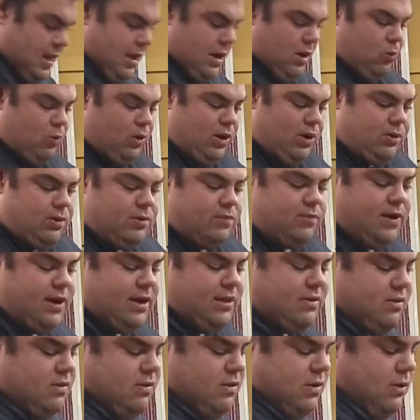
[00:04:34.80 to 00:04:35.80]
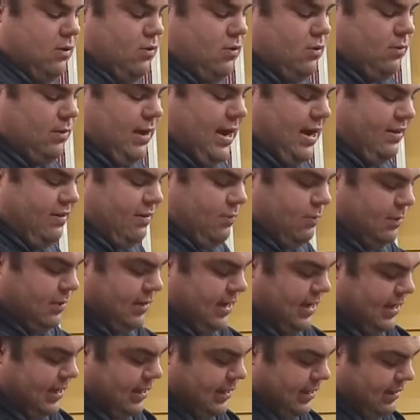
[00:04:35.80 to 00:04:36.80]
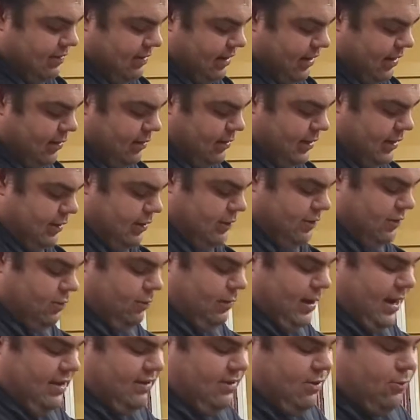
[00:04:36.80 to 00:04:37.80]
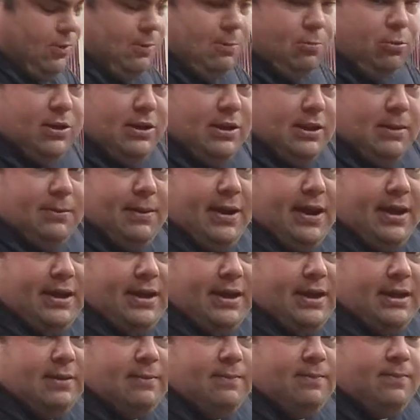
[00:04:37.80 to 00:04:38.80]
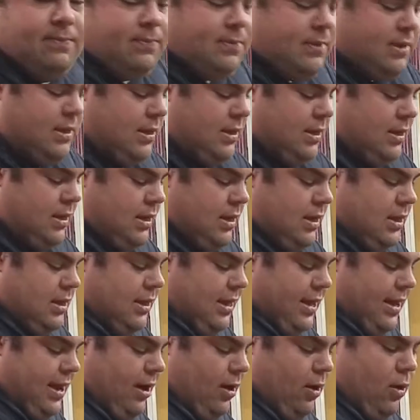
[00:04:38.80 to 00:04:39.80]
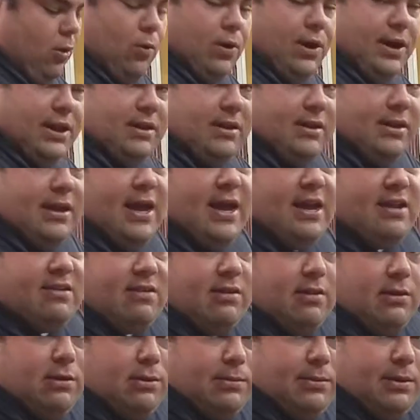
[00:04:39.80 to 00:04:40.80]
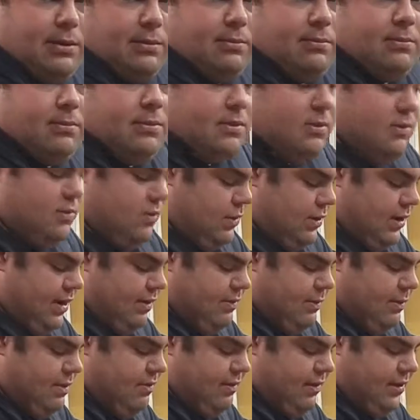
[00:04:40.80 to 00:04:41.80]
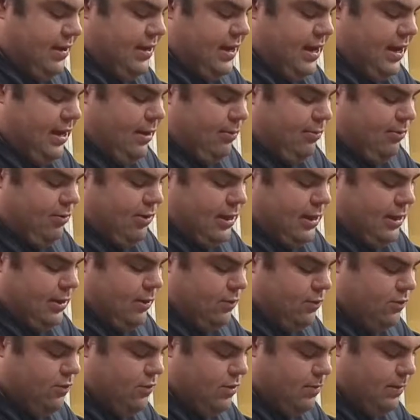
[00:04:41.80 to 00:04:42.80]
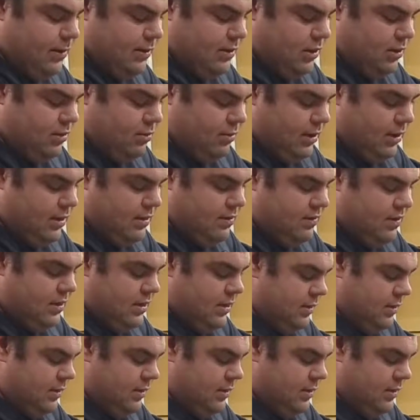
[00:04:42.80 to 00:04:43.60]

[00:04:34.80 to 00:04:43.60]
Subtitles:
What I would advise is to use a ratchet when taking these out and use a ratchet when putting them back in. They are going into cast aluminum, so you have to be very careful that you don't strip off the threads.